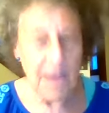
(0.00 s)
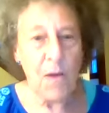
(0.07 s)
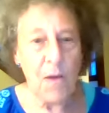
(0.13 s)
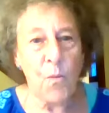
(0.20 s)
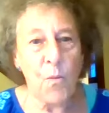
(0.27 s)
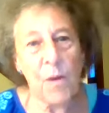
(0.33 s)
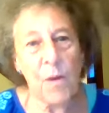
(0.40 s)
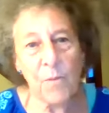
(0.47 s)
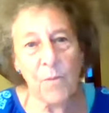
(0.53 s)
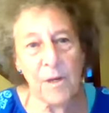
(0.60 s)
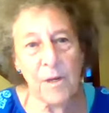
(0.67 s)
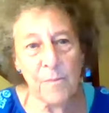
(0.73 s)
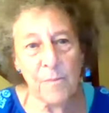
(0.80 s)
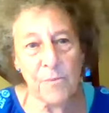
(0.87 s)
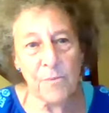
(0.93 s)
When we
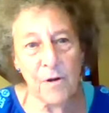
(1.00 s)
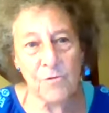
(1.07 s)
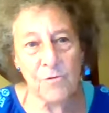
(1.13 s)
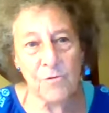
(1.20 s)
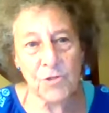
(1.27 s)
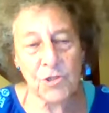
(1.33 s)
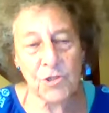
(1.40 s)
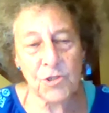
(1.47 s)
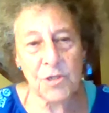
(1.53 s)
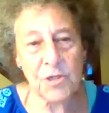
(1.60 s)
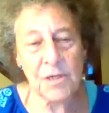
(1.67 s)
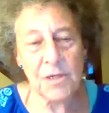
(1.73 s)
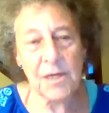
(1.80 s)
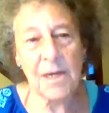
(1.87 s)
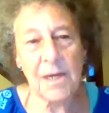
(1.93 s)
approach
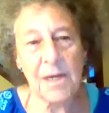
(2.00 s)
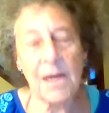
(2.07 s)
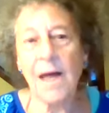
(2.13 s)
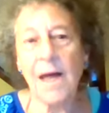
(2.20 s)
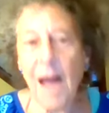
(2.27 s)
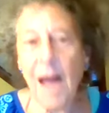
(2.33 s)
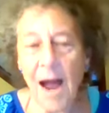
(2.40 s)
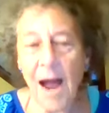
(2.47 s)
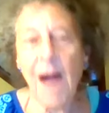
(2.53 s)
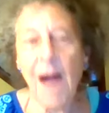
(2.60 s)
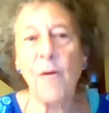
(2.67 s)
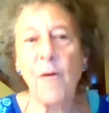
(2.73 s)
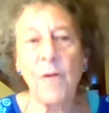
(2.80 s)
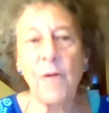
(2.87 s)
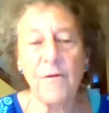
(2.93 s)

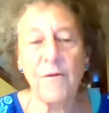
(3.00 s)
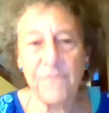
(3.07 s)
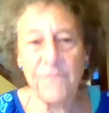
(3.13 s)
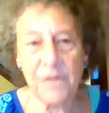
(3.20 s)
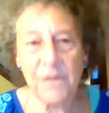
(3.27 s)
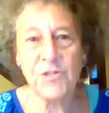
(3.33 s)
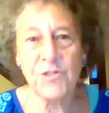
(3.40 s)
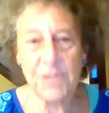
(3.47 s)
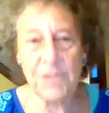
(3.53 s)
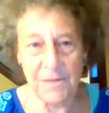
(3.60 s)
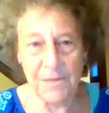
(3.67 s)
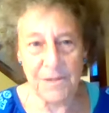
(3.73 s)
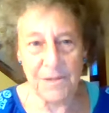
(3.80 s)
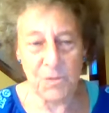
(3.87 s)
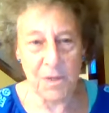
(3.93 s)
our functioning
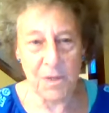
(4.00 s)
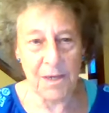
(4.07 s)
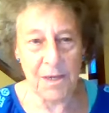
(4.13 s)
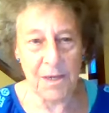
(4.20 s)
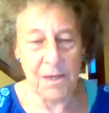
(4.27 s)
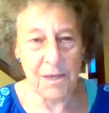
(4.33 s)
this way,